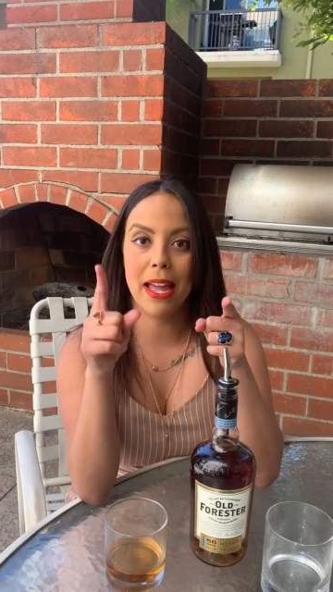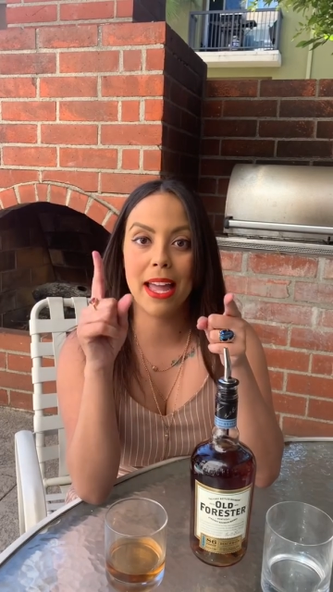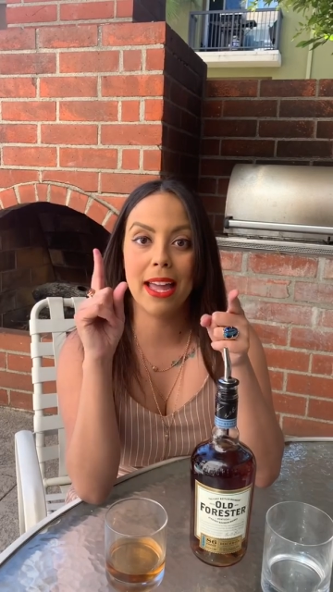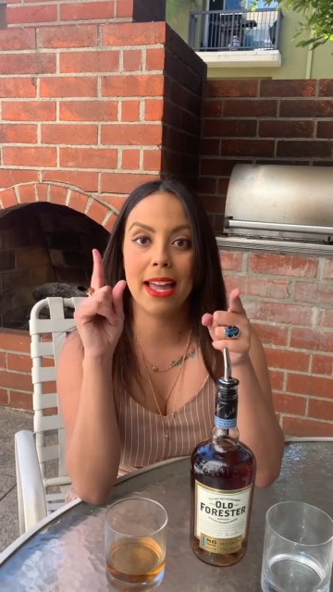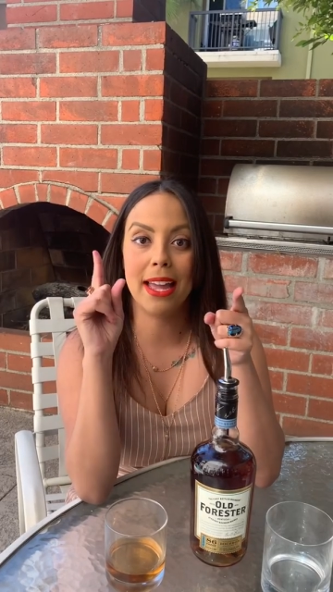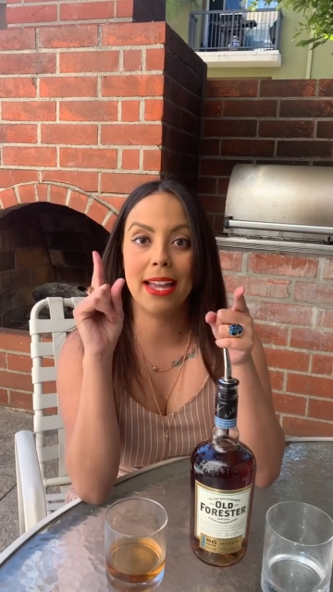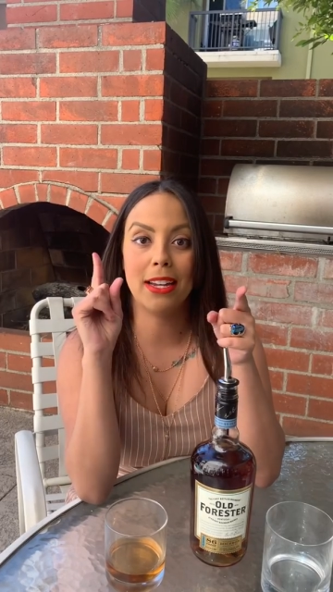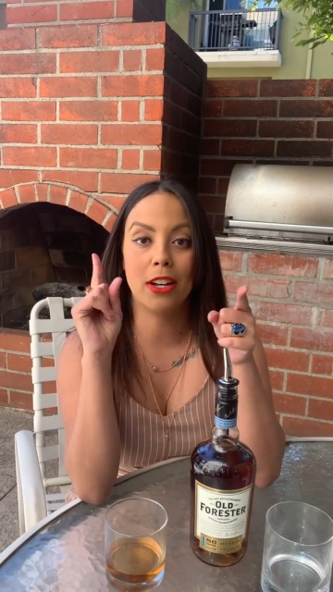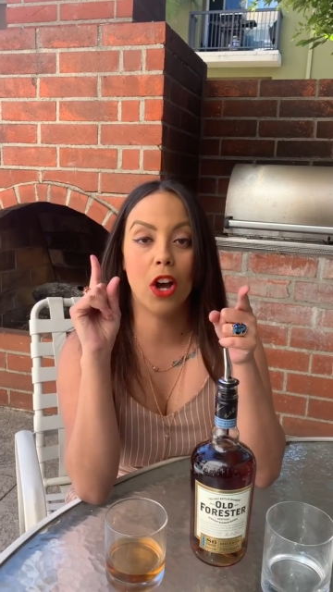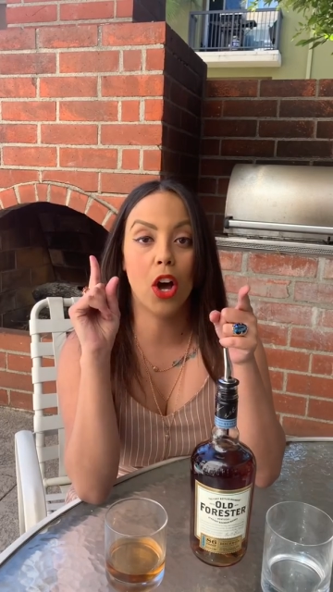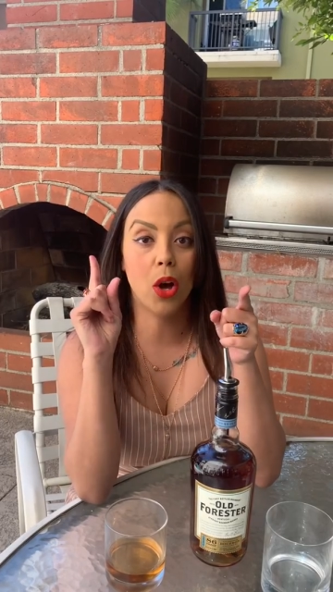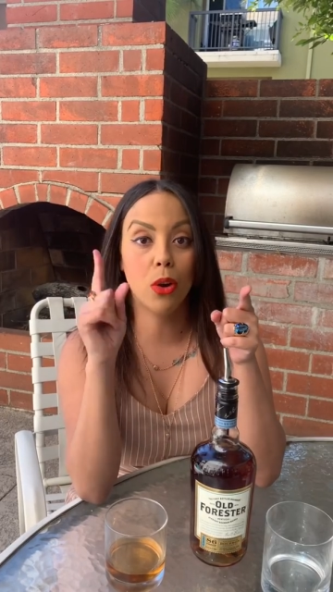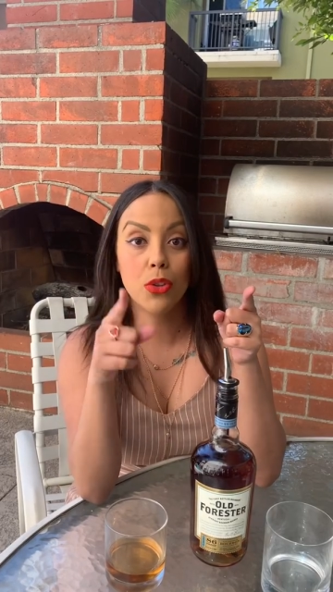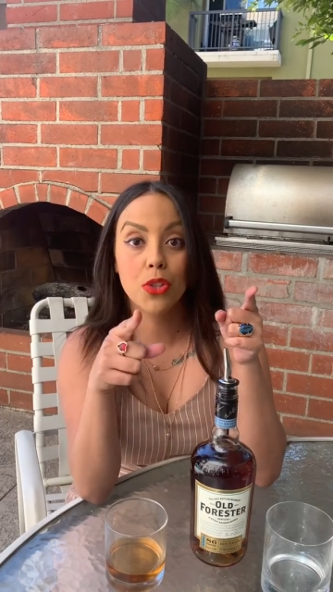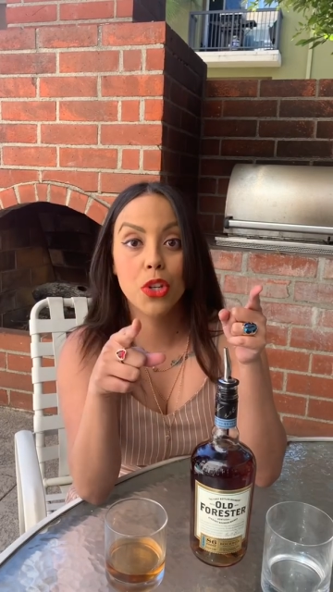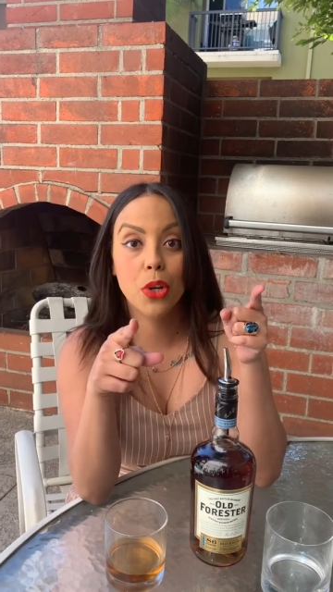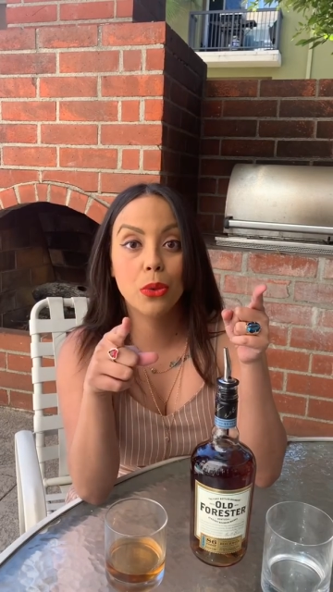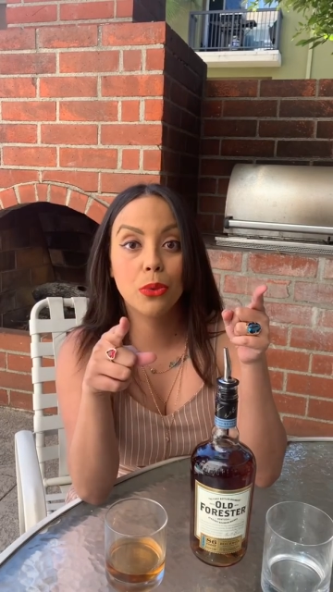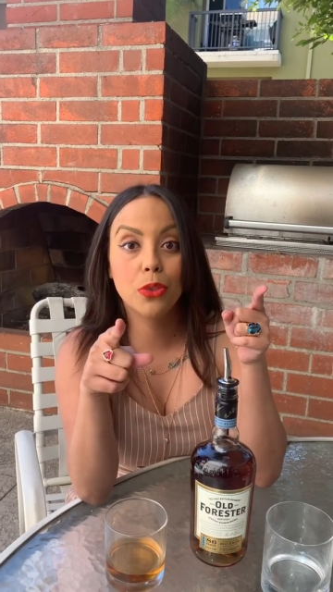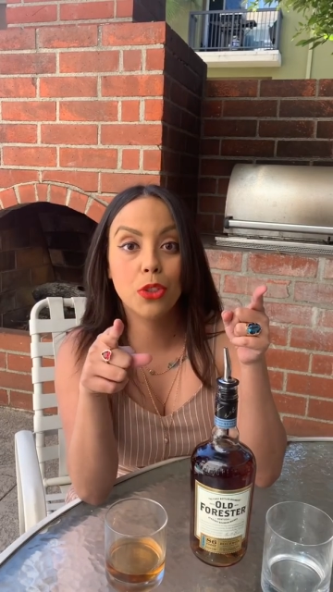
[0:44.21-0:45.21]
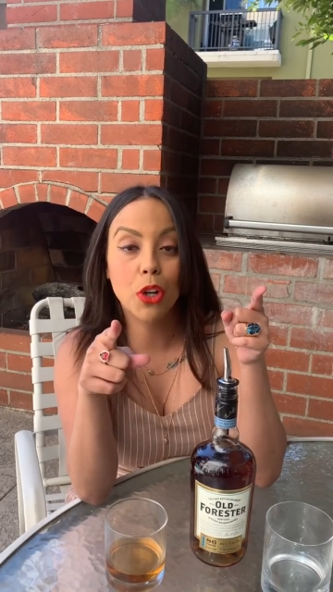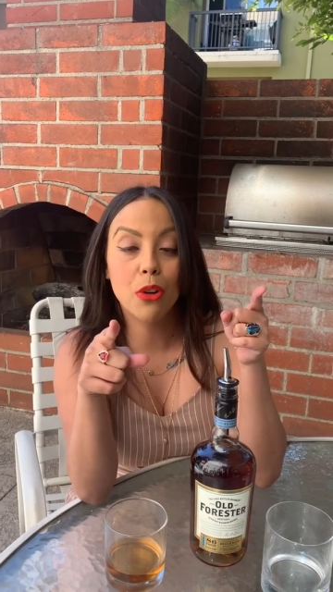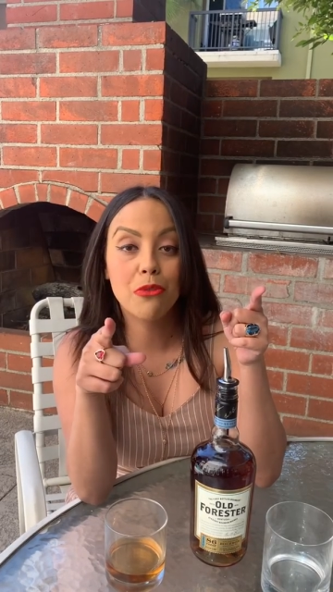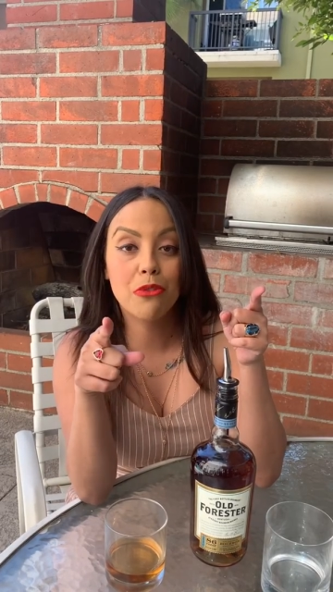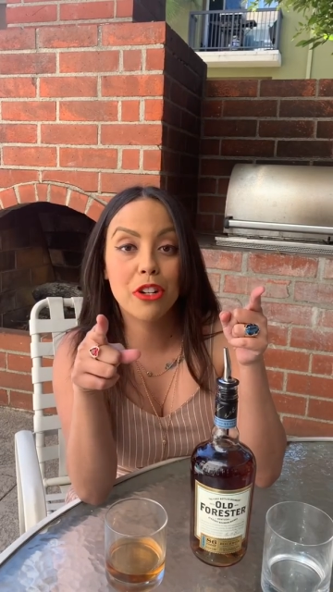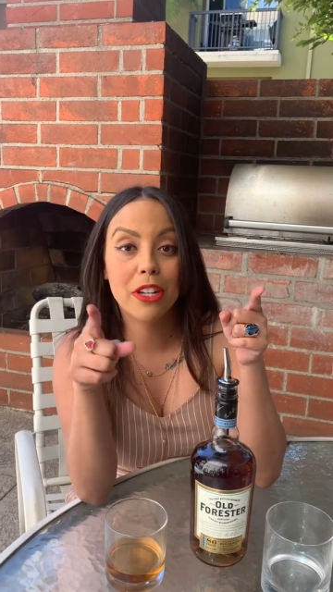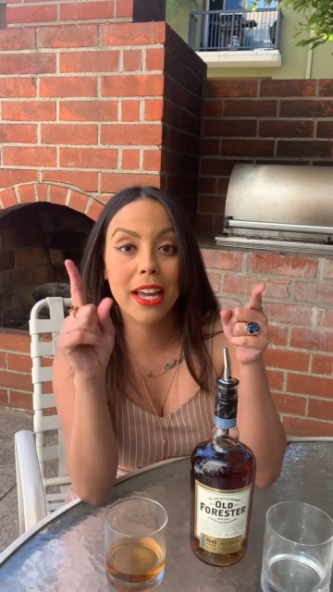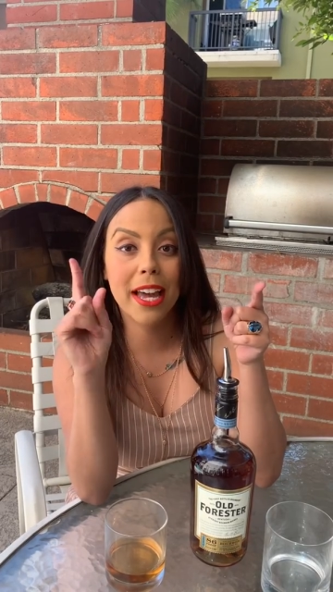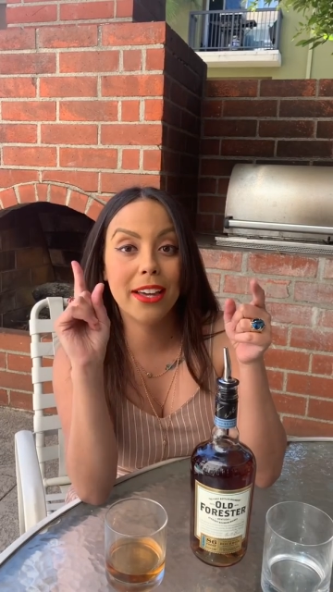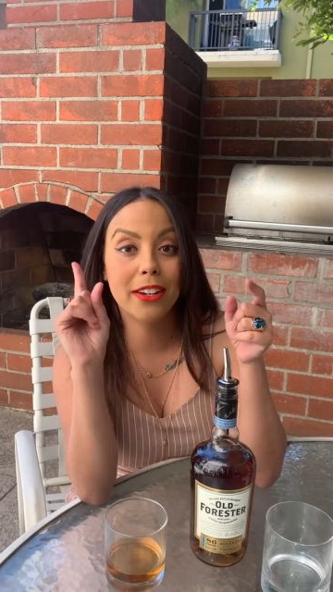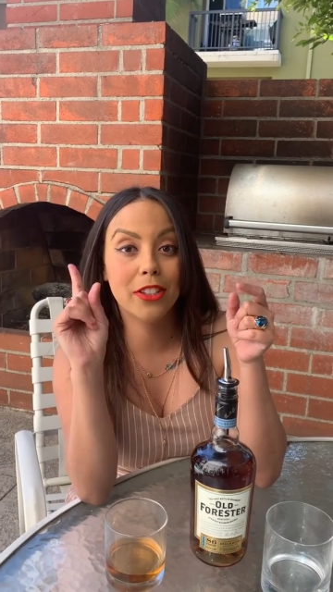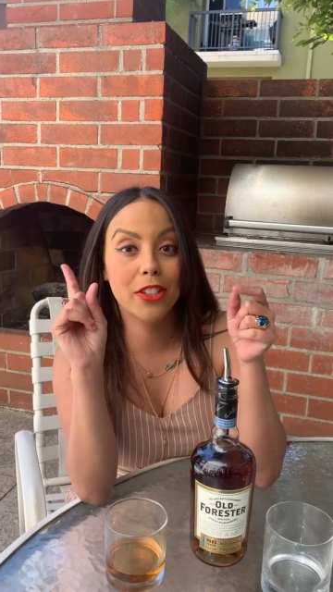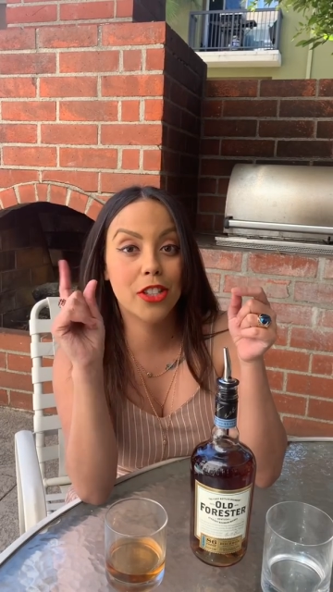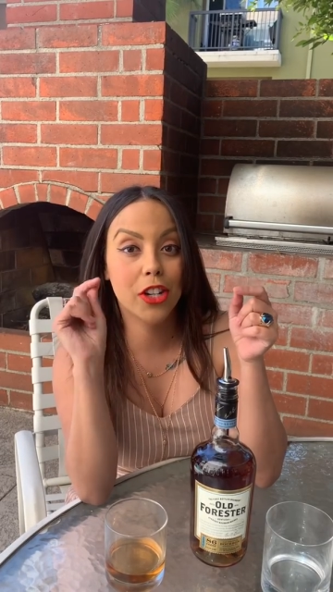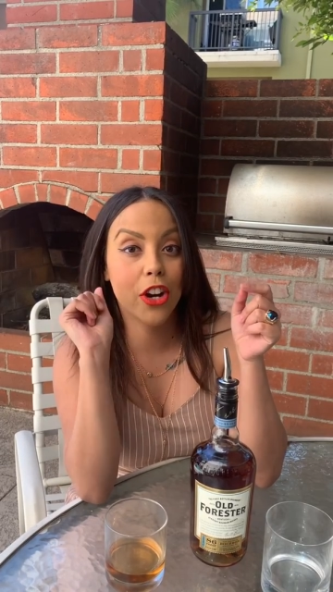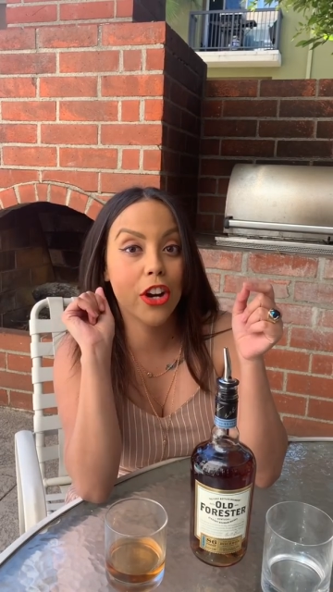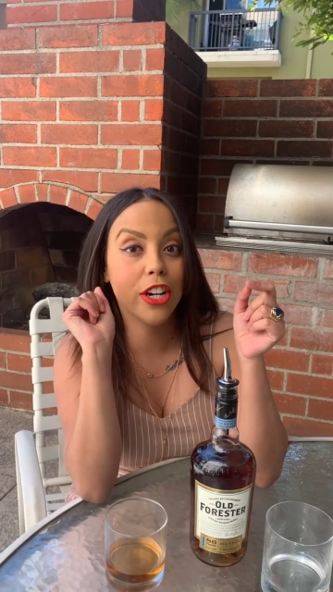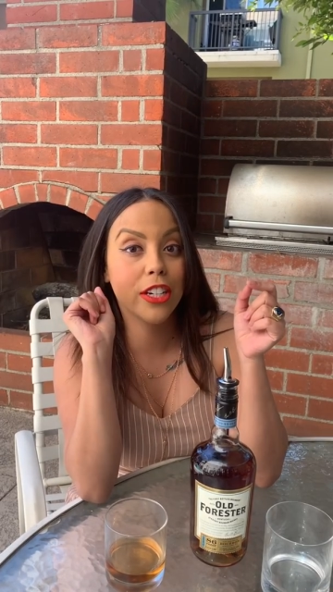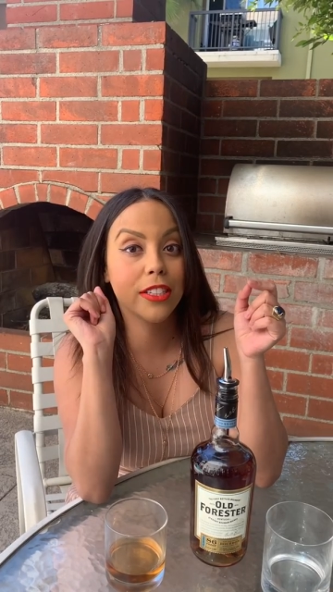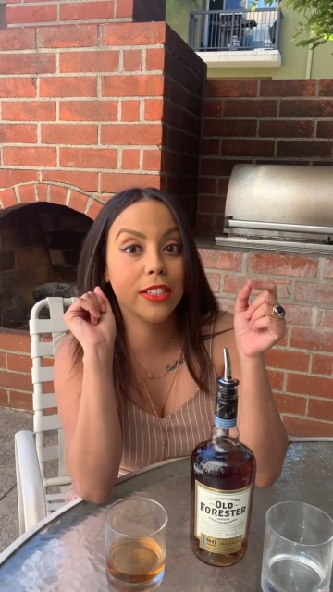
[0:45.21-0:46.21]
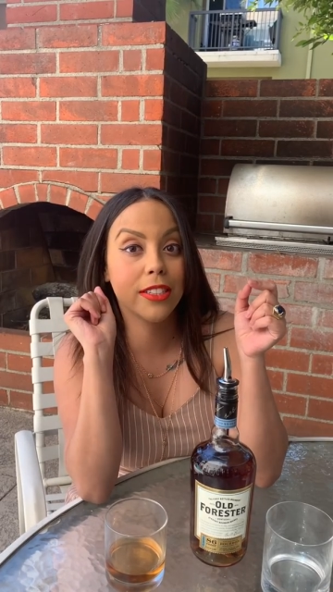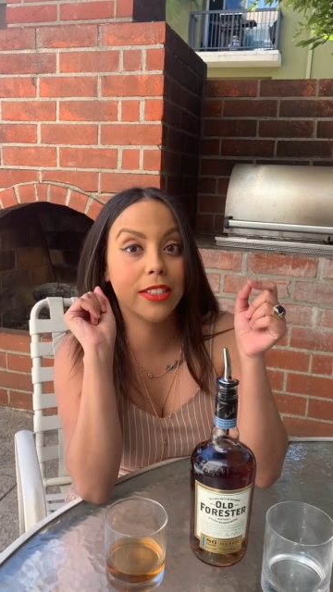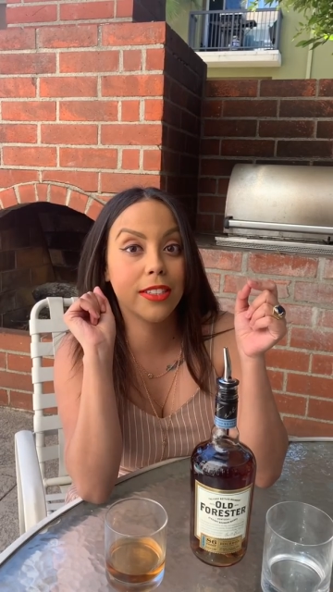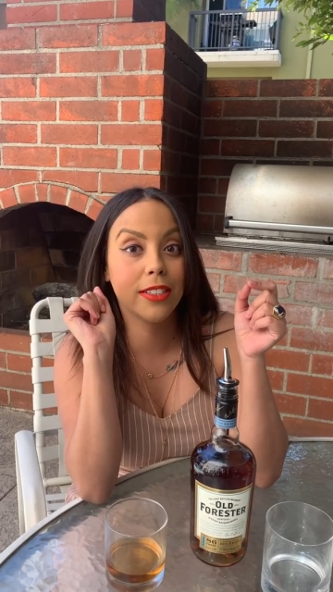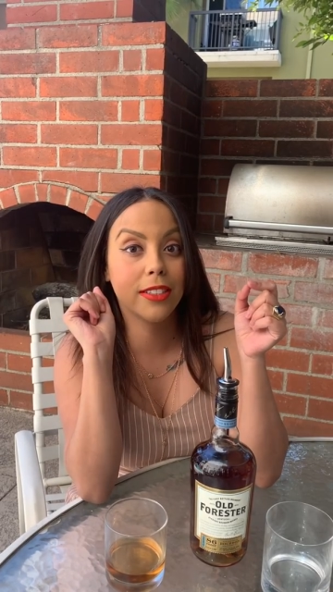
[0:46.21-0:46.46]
and also don't forget to turn